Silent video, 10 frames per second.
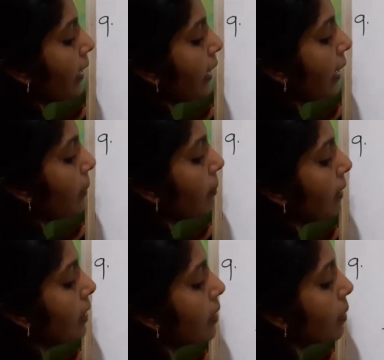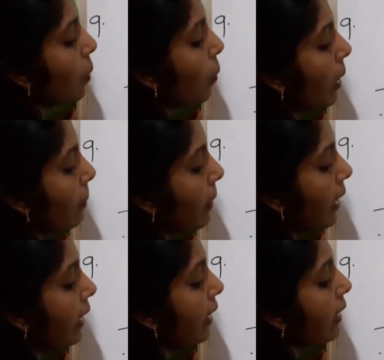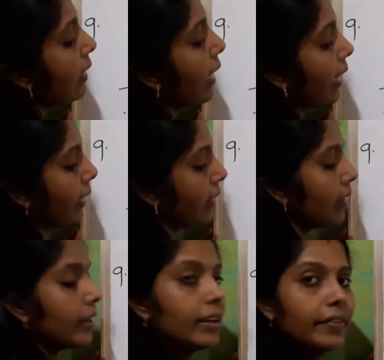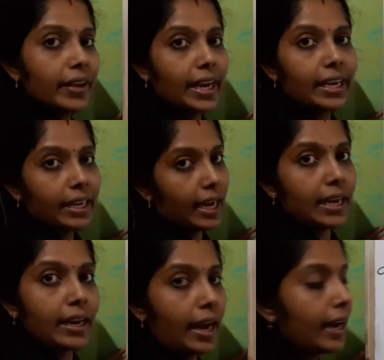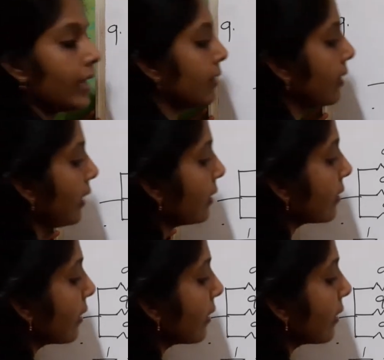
9 plus 1 by 9. We can take 9 as the